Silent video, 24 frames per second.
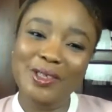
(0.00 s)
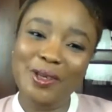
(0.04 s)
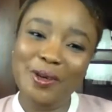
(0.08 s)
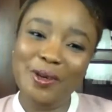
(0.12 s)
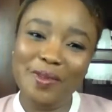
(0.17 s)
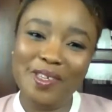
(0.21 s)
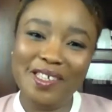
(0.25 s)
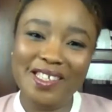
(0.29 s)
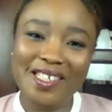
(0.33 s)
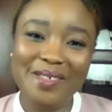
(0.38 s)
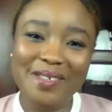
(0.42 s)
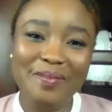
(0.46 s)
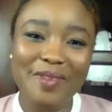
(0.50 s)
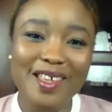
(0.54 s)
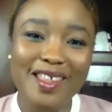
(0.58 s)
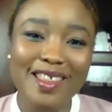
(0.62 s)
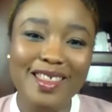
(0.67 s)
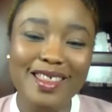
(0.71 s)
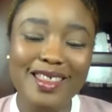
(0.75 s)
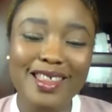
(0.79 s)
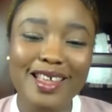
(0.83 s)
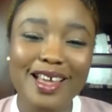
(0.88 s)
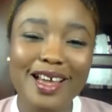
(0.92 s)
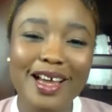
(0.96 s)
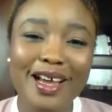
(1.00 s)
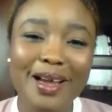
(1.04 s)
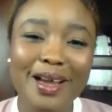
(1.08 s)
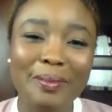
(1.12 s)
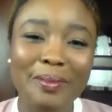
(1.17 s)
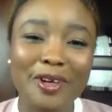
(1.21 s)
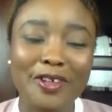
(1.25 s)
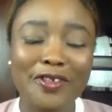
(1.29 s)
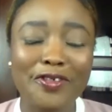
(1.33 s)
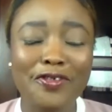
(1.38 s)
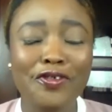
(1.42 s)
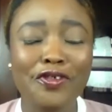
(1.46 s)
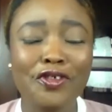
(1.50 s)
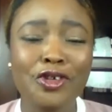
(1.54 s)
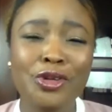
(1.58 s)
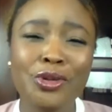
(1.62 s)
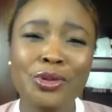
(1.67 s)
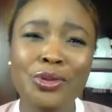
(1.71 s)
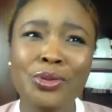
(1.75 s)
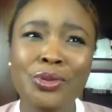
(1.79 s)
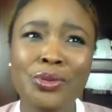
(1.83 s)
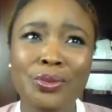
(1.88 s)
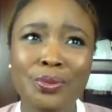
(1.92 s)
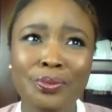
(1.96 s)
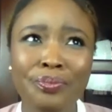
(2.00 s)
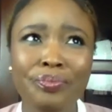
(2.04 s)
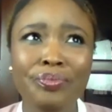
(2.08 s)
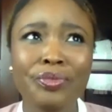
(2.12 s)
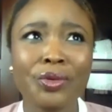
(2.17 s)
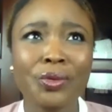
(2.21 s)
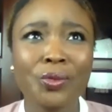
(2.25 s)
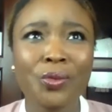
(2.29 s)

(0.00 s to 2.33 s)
Tobi Smith a few